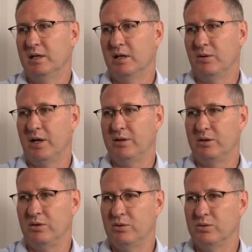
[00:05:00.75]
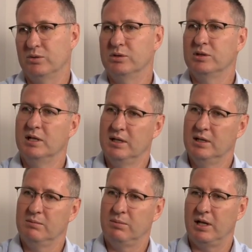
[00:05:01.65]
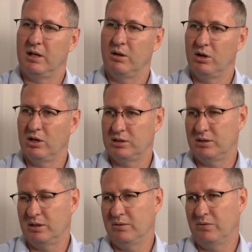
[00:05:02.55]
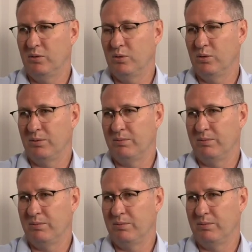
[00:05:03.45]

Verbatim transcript: around the new rules. But at last, for